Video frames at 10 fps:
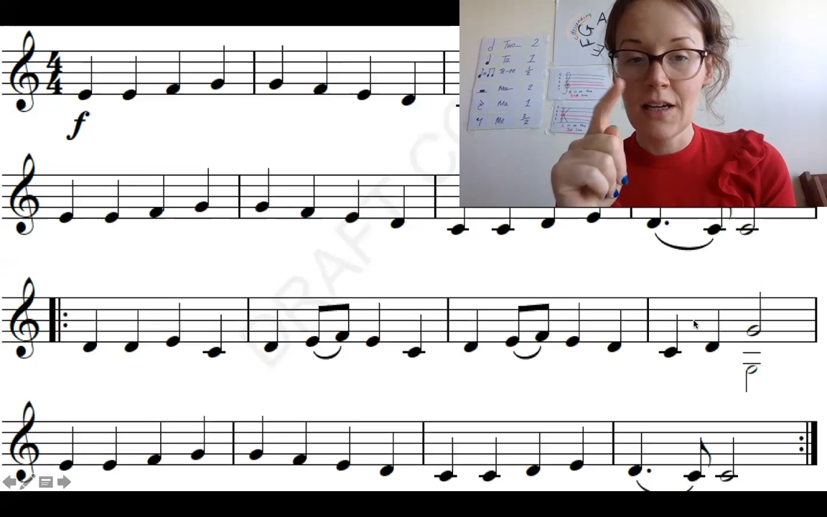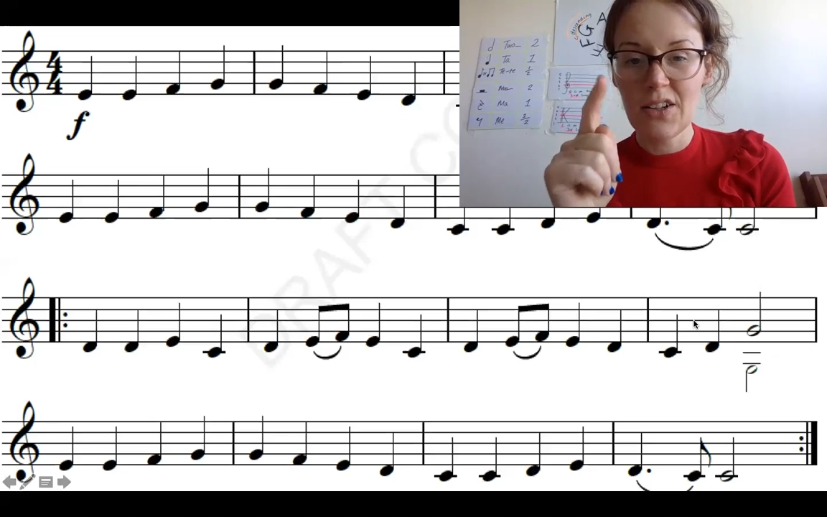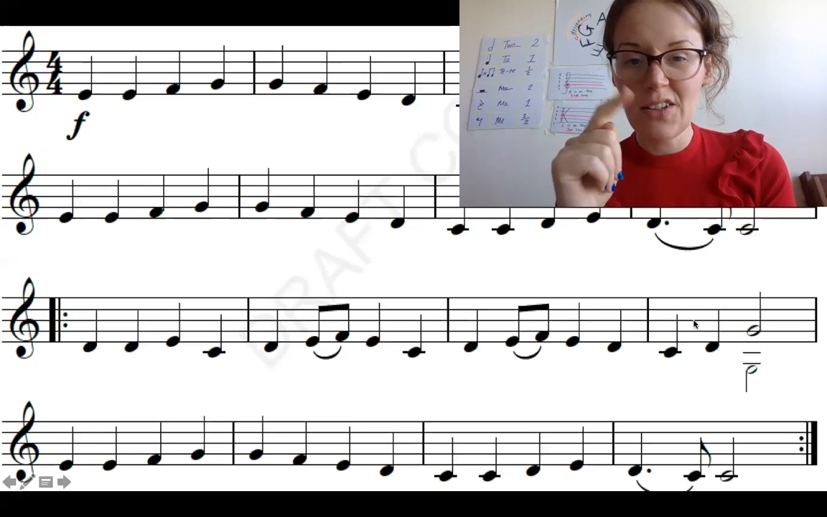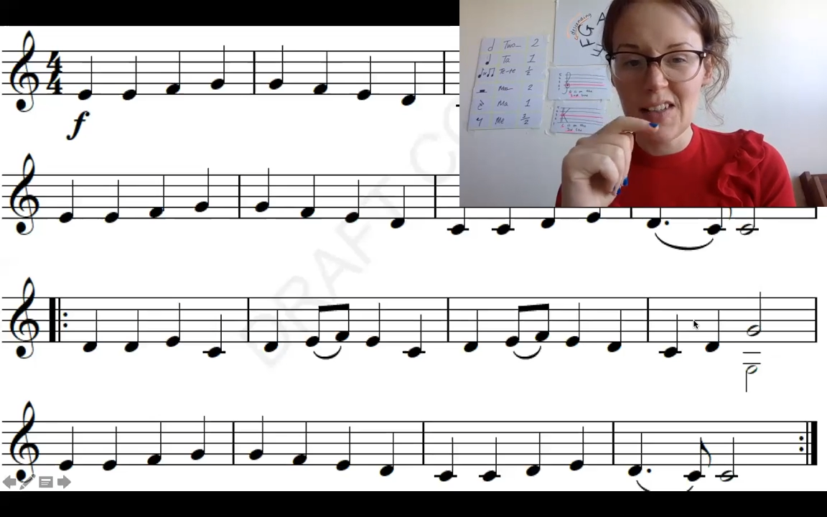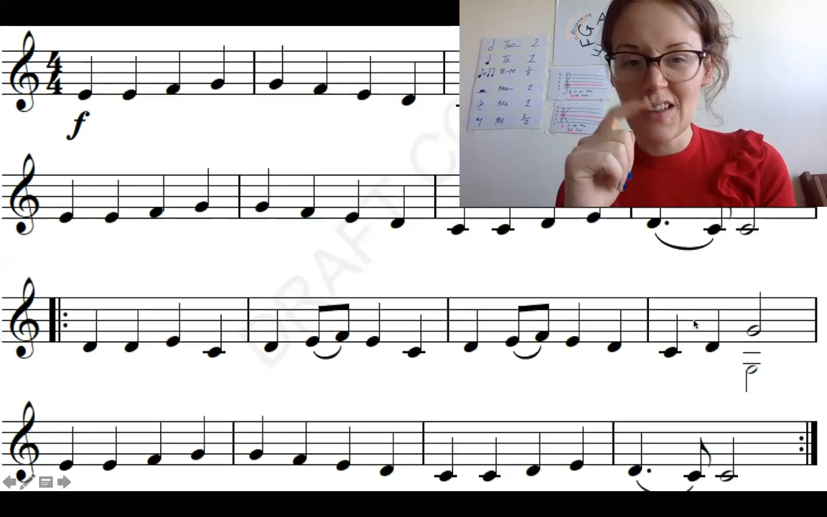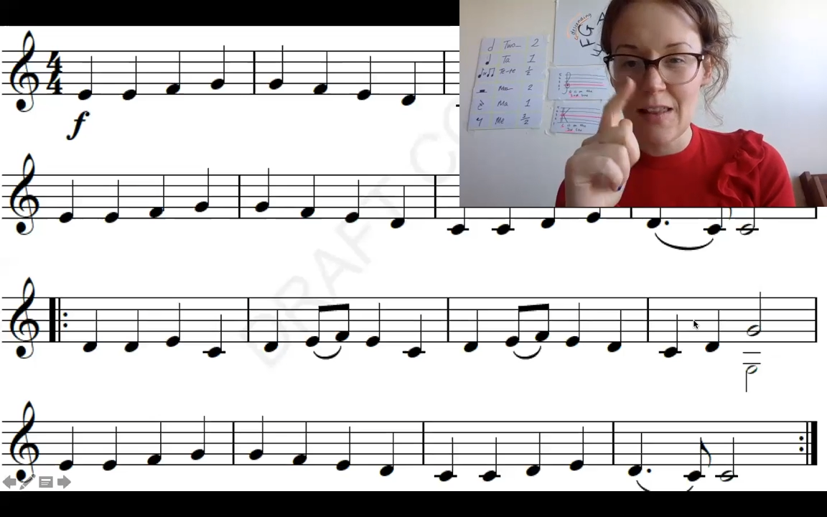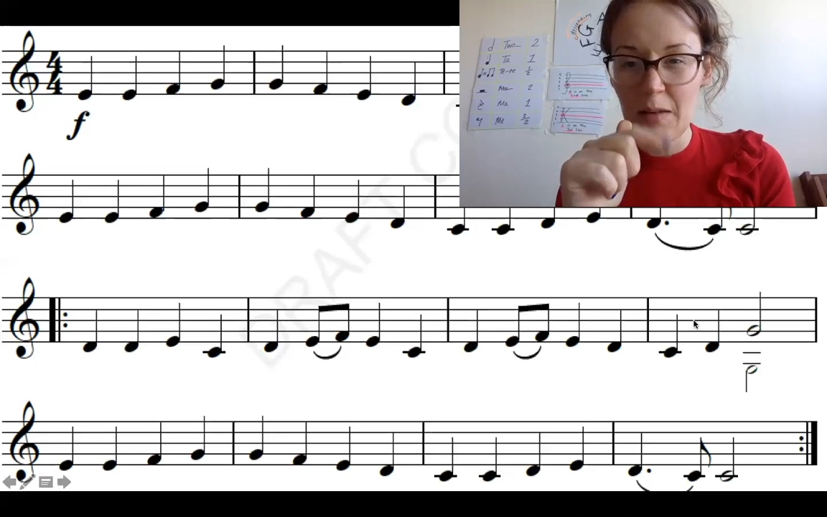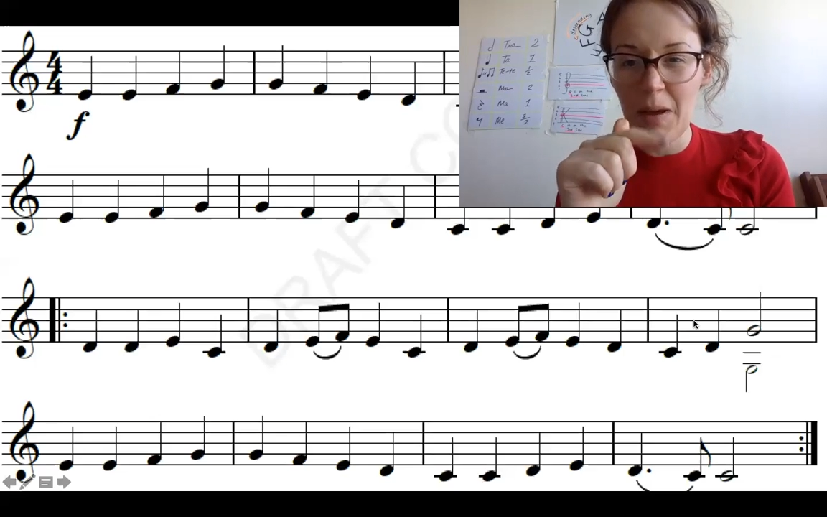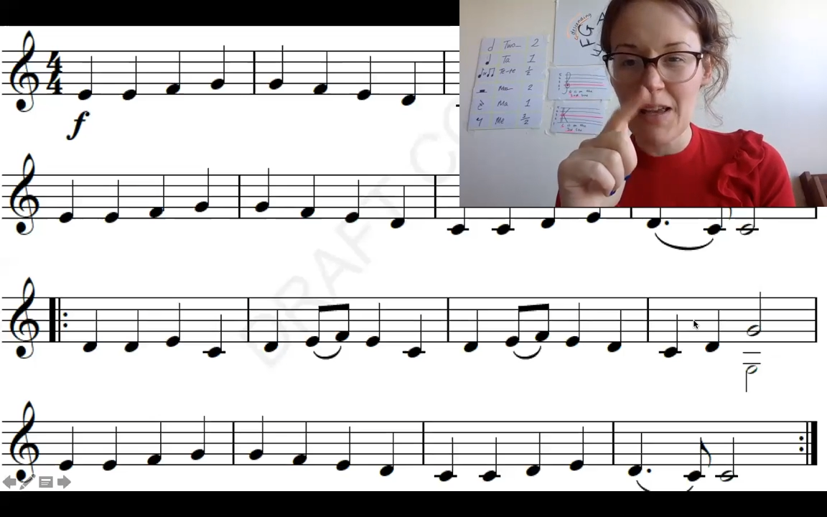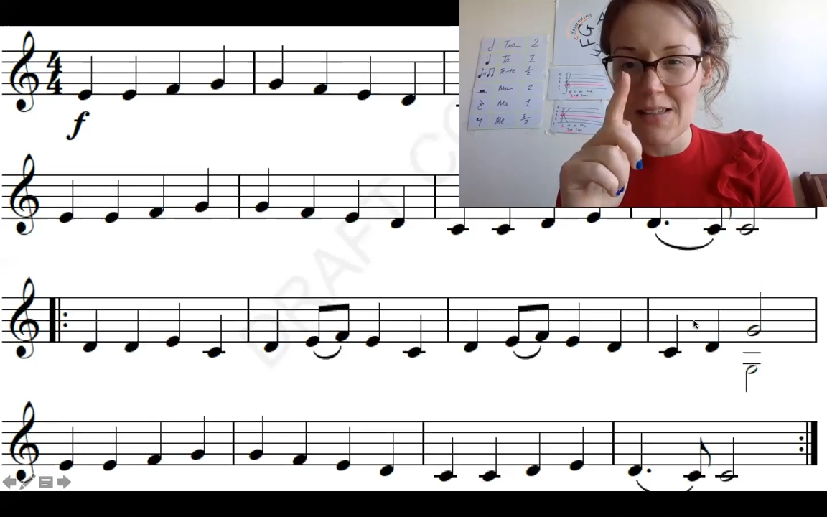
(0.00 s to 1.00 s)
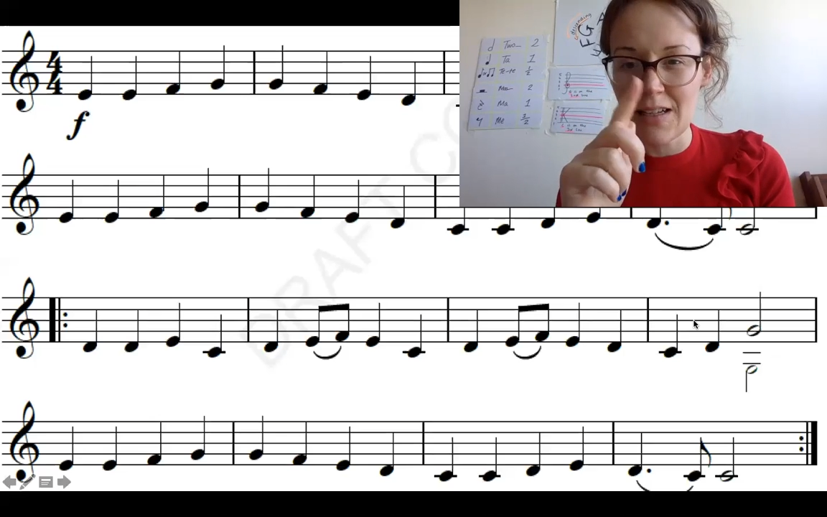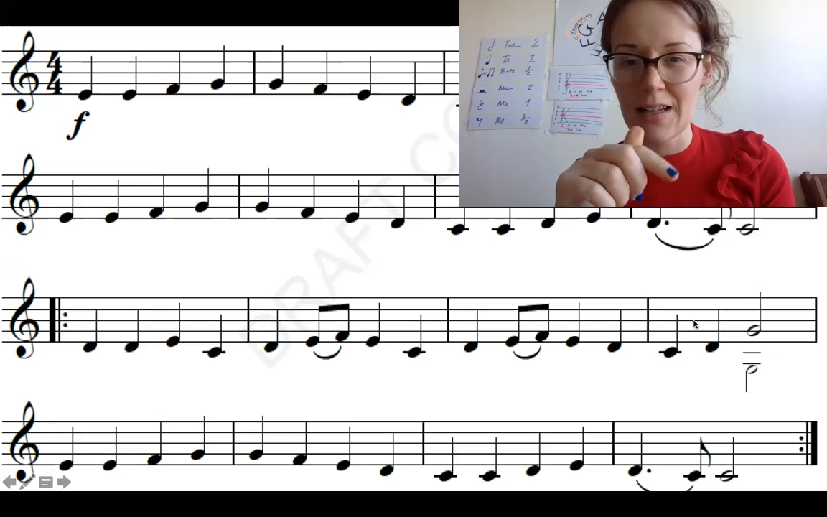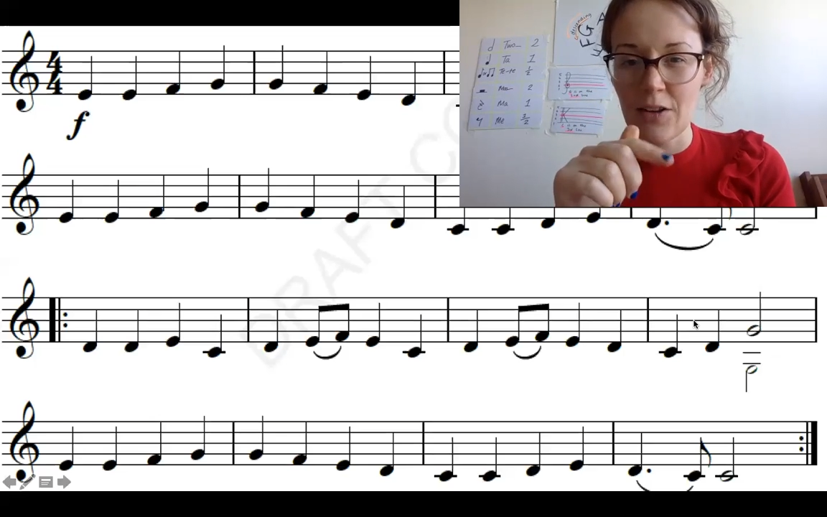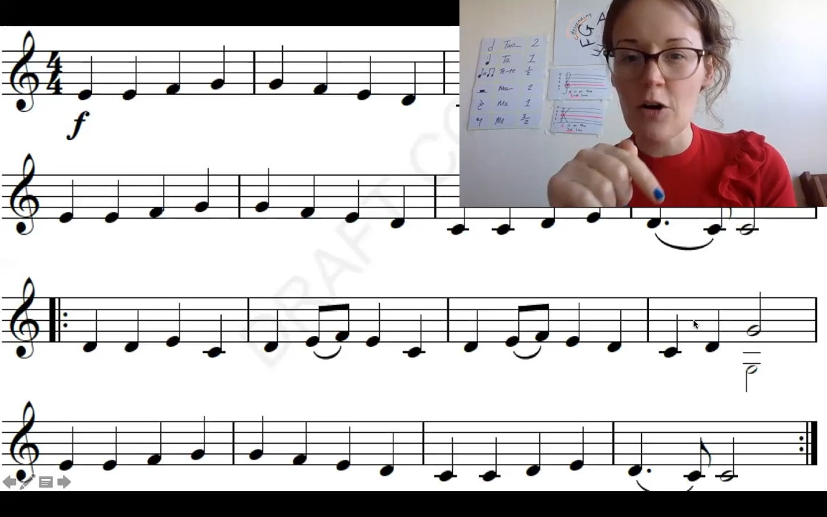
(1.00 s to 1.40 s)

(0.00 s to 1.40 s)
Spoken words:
can you see that they're basically